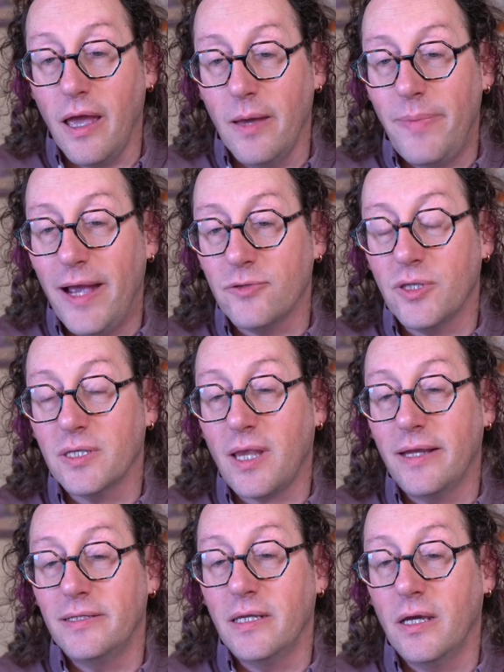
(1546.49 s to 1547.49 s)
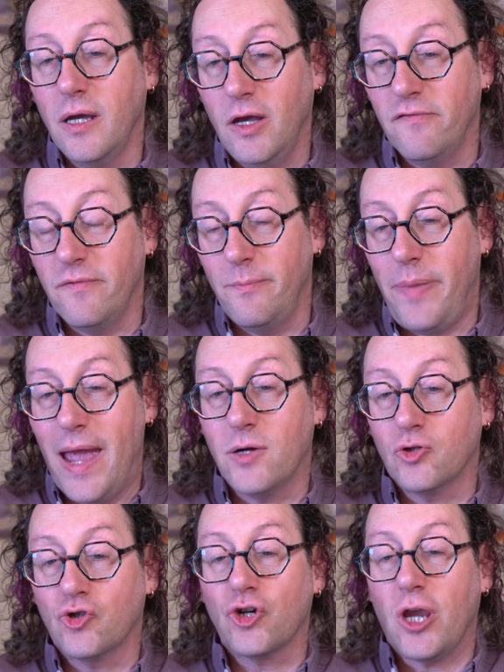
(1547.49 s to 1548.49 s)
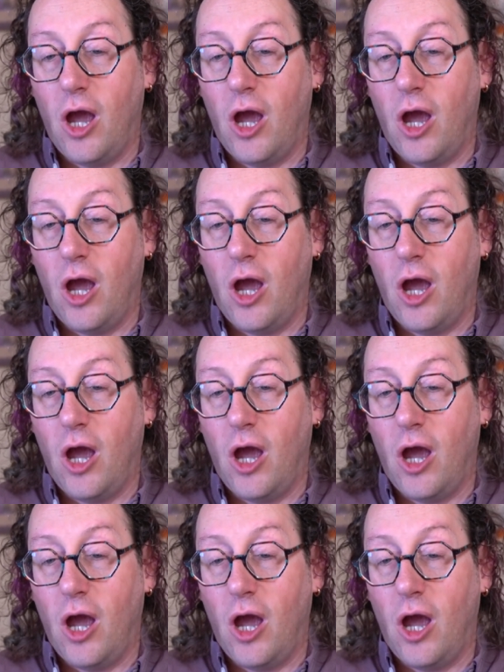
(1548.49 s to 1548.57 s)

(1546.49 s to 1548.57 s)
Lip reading: about this idea of a boundary